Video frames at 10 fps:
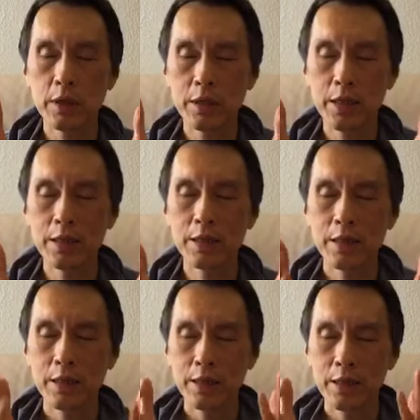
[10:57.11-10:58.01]

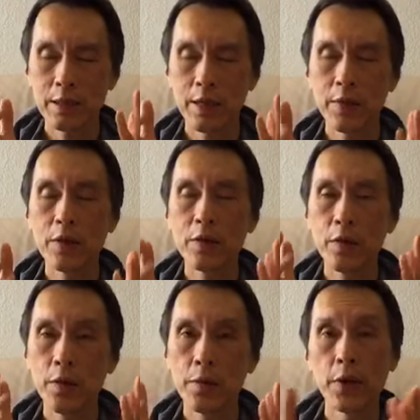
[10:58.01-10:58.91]

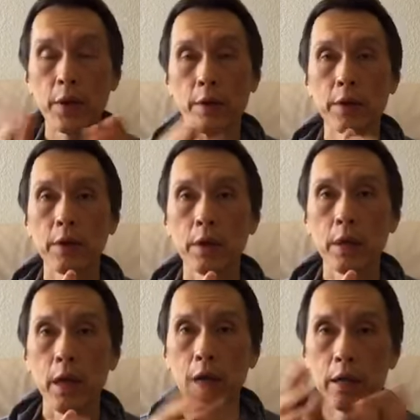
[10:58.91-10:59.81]
6.13.3
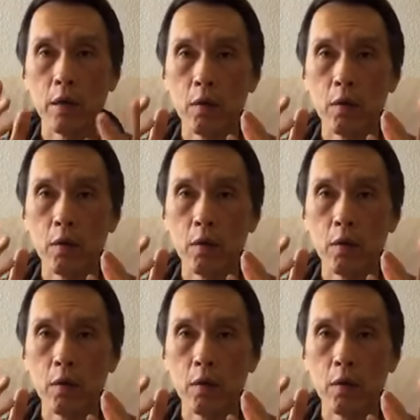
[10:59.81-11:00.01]
and